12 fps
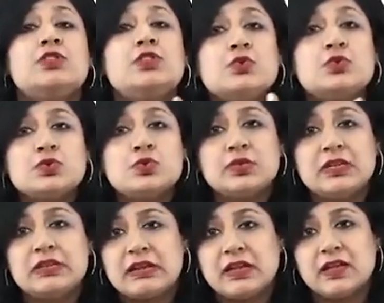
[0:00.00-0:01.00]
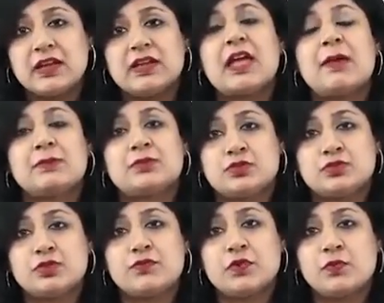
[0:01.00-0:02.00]
due to the recurrent
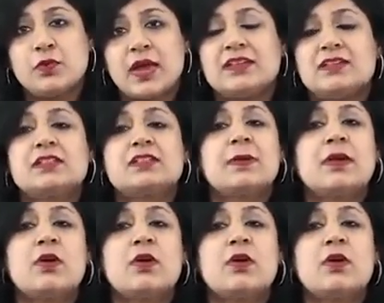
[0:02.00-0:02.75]
episodes of uveitis,